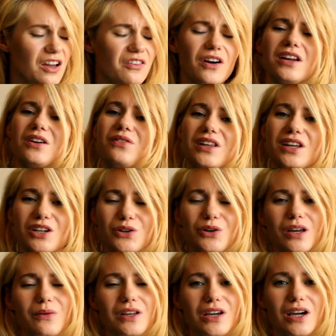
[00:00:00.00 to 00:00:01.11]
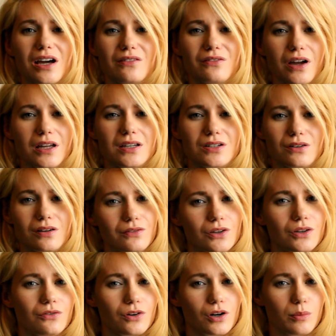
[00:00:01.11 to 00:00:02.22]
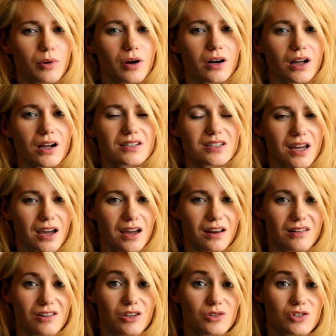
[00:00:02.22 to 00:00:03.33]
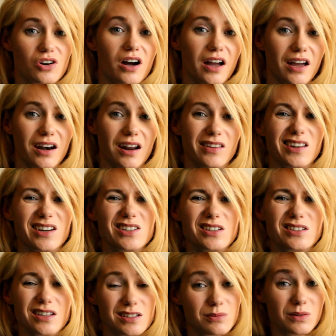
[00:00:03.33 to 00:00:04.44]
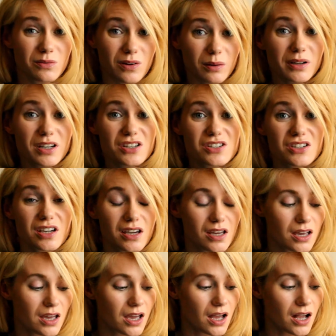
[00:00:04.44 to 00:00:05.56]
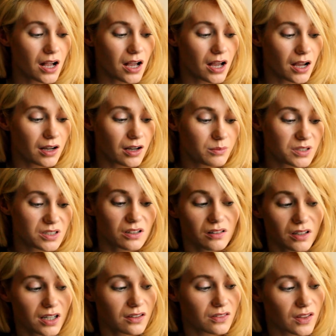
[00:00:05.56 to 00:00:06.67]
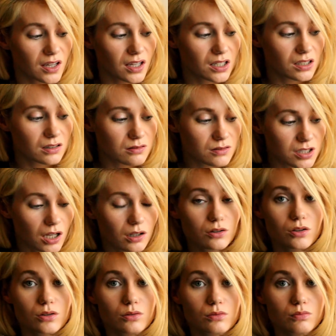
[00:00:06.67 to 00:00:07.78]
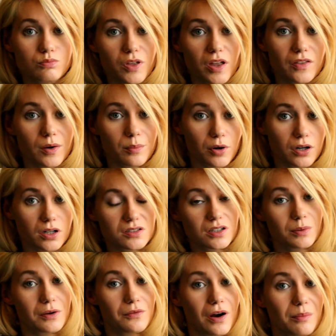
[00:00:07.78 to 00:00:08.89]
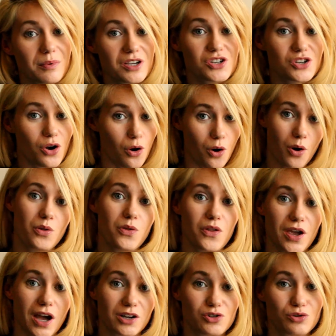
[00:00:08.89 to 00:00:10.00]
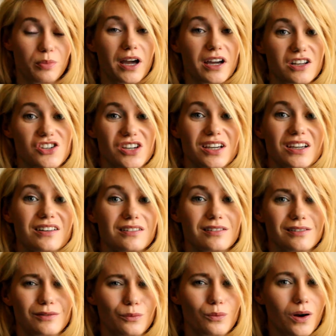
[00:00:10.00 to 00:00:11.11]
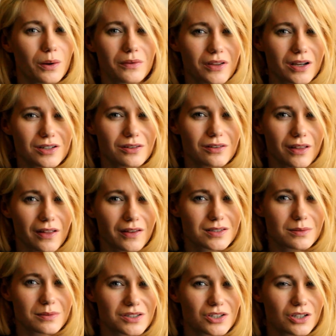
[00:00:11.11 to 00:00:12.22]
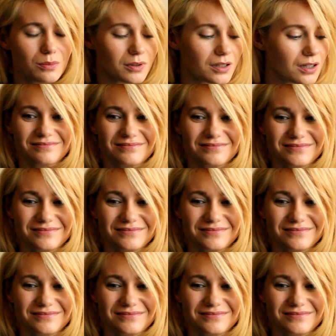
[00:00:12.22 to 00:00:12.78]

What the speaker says: I find it really annoying when you can't find a review for a product and you try it and then it turns out to be rubbish. It's not like they tell you that their product's gonna be rubbish on the actual packaging. Why would they do that? That's a bit stupid.